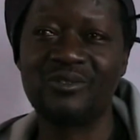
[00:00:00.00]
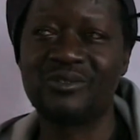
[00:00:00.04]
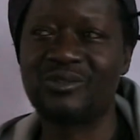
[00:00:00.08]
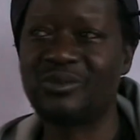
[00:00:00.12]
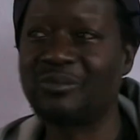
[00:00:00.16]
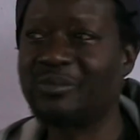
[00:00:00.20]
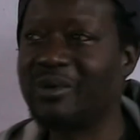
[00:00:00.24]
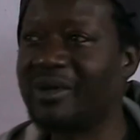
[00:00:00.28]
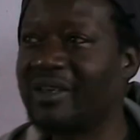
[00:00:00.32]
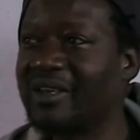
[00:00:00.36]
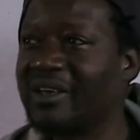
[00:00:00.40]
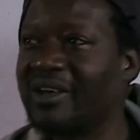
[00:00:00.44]

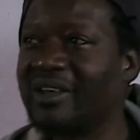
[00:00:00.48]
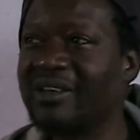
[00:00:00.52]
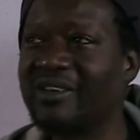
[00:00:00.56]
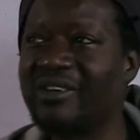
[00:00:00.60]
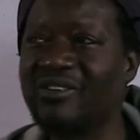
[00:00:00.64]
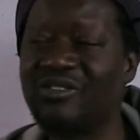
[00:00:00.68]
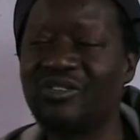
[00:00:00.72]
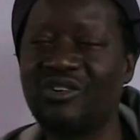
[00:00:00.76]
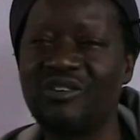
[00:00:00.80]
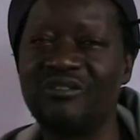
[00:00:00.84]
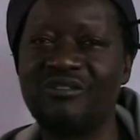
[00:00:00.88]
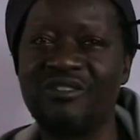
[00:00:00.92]
to be here in
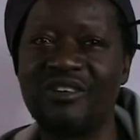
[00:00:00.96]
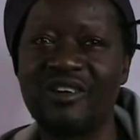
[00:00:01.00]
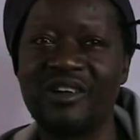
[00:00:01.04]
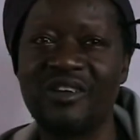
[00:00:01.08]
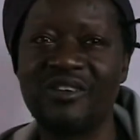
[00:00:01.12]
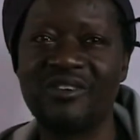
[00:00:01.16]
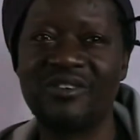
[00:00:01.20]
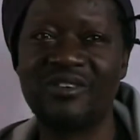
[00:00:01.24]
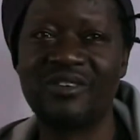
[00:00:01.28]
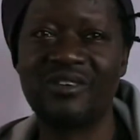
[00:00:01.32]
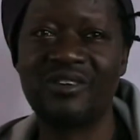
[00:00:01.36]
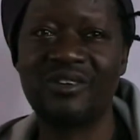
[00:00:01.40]
this
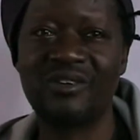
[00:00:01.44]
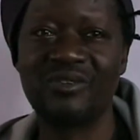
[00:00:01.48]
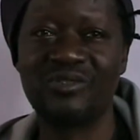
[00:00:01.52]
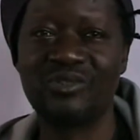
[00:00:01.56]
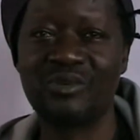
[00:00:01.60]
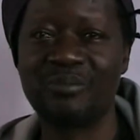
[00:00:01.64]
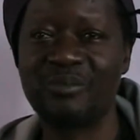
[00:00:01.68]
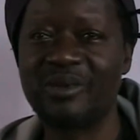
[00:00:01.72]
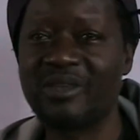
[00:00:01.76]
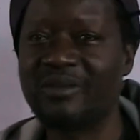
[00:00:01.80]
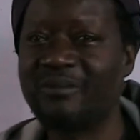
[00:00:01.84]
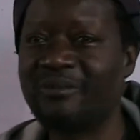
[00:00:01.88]
conference
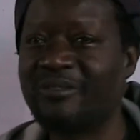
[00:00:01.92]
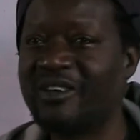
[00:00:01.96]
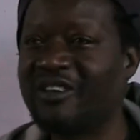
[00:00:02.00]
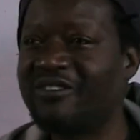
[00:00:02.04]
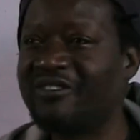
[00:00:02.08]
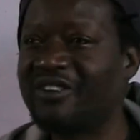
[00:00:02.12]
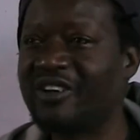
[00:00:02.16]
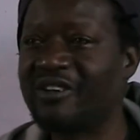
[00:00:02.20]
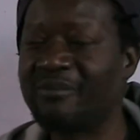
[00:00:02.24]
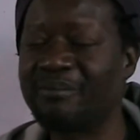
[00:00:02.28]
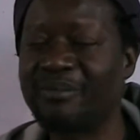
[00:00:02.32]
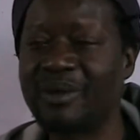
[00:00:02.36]
to meet
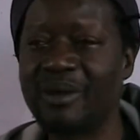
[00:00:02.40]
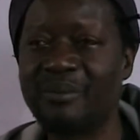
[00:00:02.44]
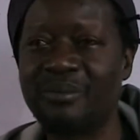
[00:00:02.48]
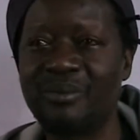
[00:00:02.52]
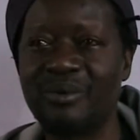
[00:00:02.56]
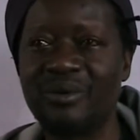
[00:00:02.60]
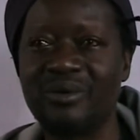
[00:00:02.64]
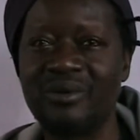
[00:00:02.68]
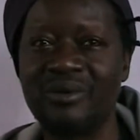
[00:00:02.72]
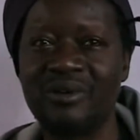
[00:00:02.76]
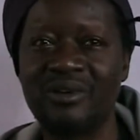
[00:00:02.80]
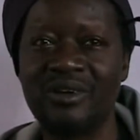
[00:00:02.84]
different
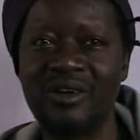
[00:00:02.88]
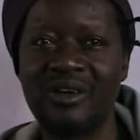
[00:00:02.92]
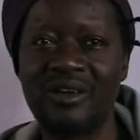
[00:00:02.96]
people